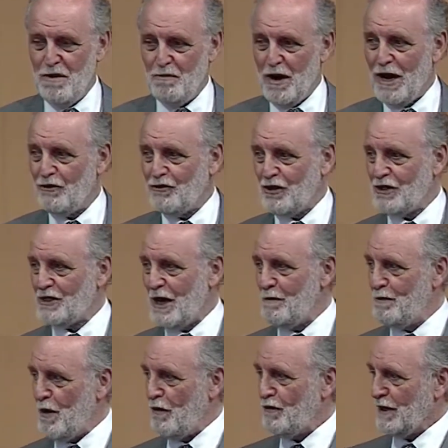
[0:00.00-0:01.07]
Pride says,
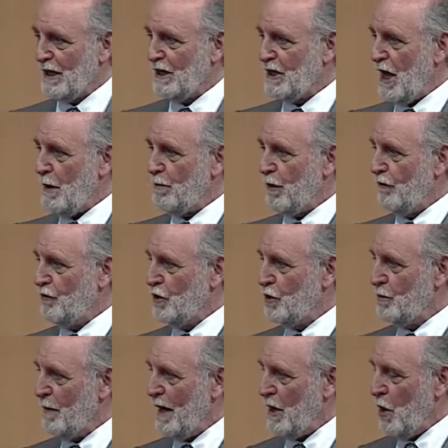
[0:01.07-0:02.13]
I'm perfectly capable of
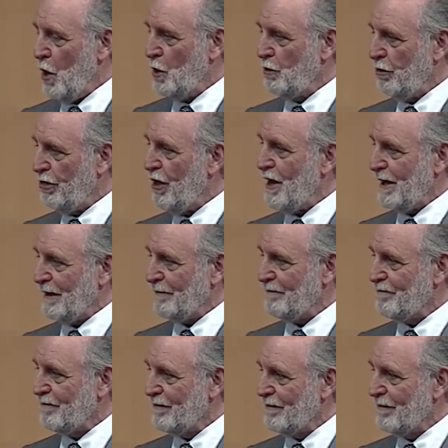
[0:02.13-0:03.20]
doing my own thing.
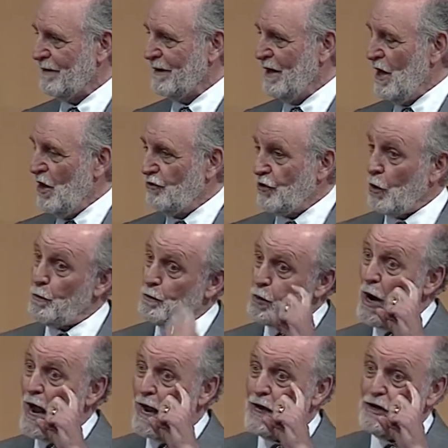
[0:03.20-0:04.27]
So
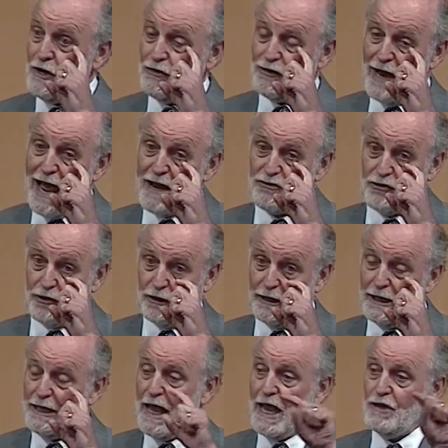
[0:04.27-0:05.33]
pride is
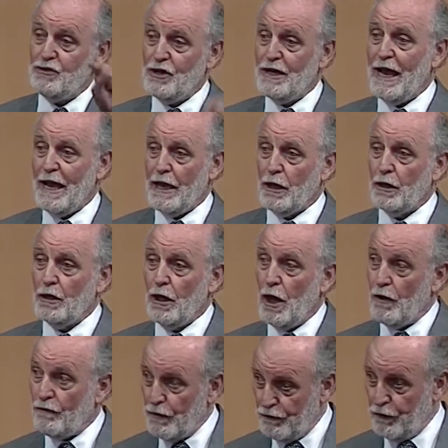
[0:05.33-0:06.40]
actually a denial
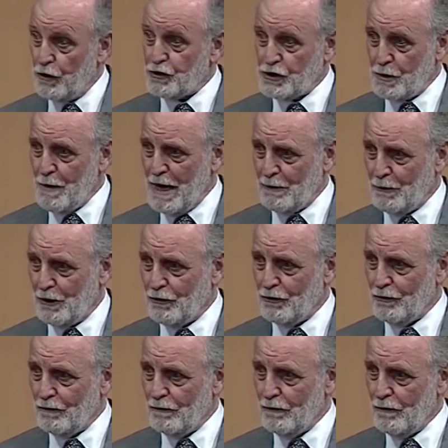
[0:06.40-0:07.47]
of the first
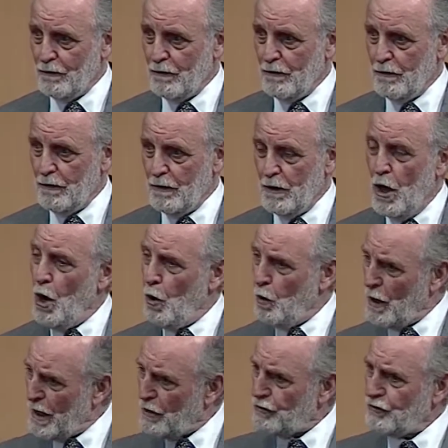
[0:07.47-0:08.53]
commandment.
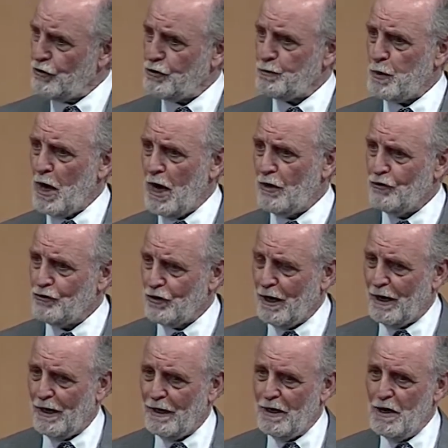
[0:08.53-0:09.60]
What else does pride
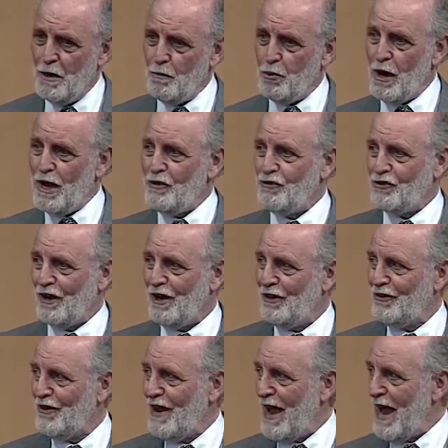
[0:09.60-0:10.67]
say? Pride
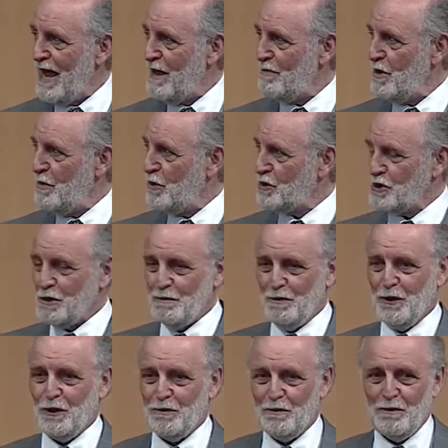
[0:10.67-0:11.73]
says, I am the most
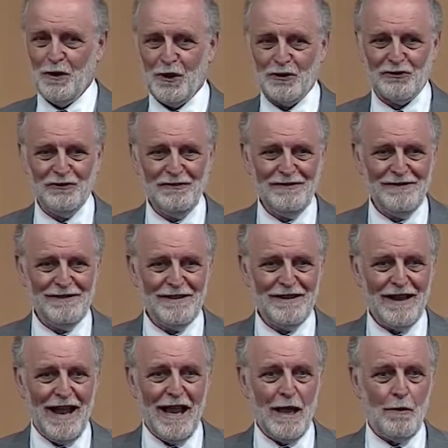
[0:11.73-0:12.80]
important person.
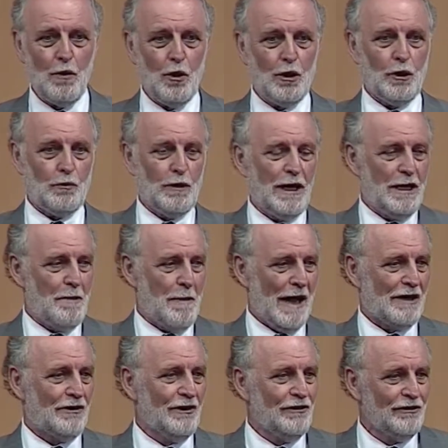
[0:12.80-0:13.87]
I am all that really
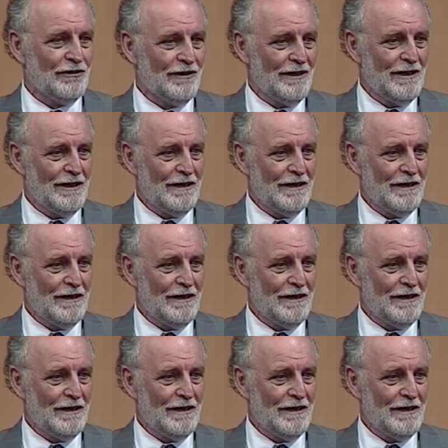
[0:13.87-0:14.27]
matters.